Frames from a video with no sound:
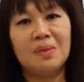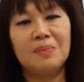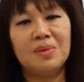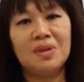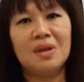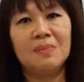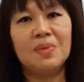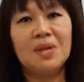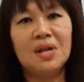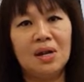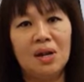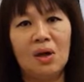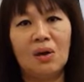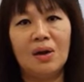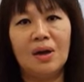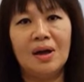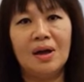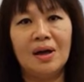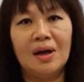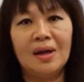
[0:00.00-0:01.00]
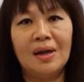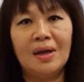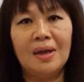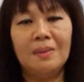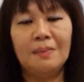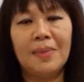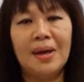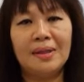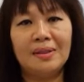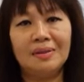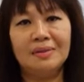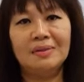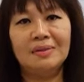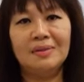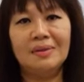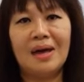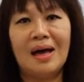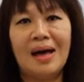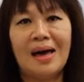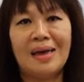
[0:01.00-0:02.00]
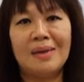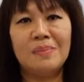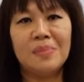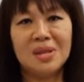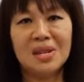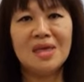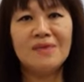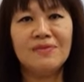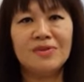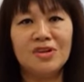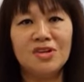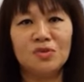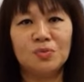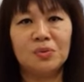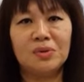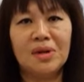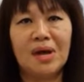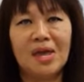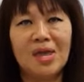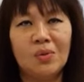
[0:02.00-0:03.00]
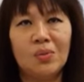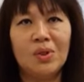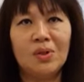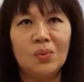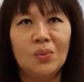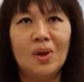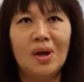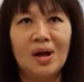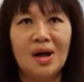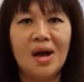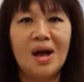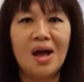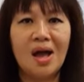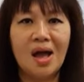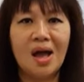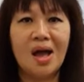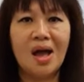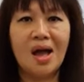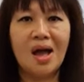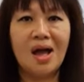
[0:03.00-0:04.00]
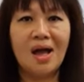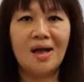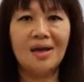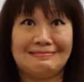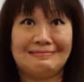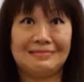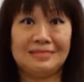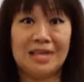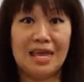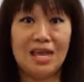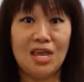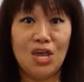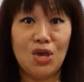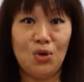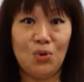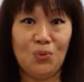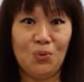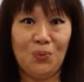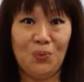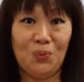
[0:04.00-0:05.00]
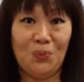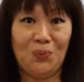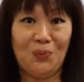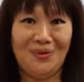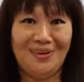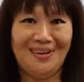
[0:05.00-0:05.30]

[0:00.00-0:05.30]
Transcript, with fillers: may be a bit longer. But I believe in this product. It will work. Thank you.